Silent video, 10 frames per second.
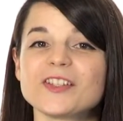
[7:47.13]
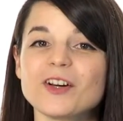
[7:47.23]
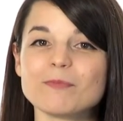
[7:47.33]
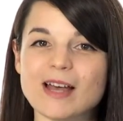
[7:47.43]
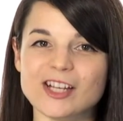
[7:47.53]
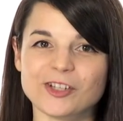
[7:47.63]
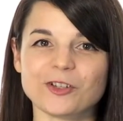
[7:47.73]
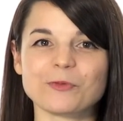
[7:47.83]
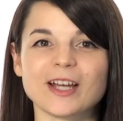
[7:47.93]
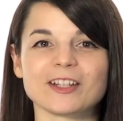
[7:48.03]
no
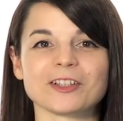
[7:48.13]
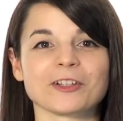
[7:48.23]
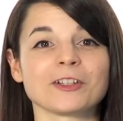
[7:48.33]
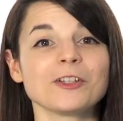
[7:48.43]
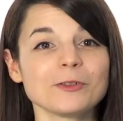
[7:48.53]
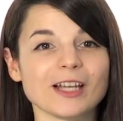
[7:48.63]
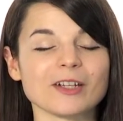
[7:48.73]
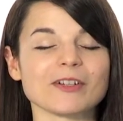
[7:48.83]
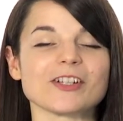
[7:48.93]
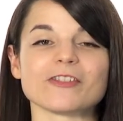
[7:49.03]
magical way to learn a new
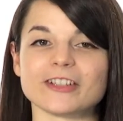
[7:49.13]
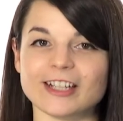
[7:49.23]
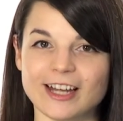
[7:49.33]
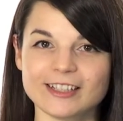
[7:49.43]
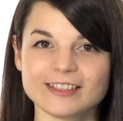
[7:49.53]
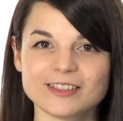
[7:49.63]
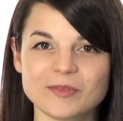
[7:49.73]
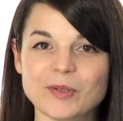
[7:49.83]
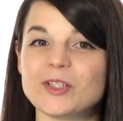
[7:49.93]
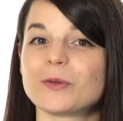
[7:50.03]
language overnight,
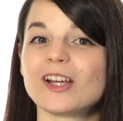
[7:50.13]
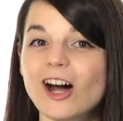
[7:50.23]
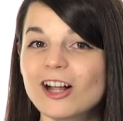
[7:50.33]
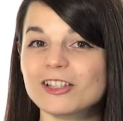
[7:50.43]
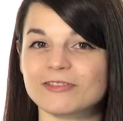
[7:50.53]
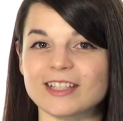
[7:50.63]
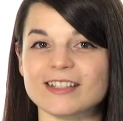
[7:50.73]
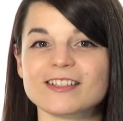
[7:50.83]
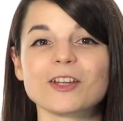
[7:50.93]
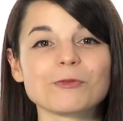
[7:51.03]
but doing all of
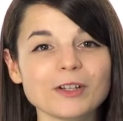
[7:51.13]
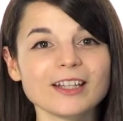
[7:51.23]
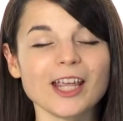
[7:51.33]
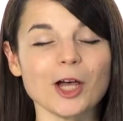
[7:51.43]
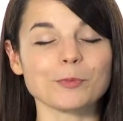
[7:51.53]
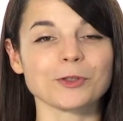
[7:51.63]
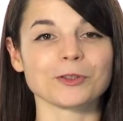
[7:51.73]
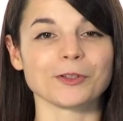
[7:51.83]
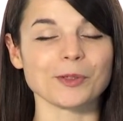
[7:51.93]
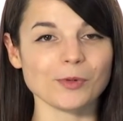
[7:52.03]
these can really help your
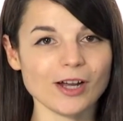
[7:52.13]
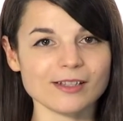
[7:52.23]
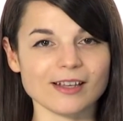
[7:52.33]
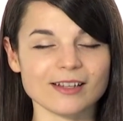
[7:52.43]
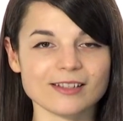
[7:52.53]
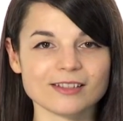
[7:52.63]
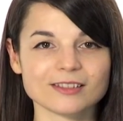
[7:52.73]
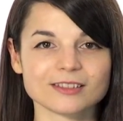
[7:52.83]
learning process.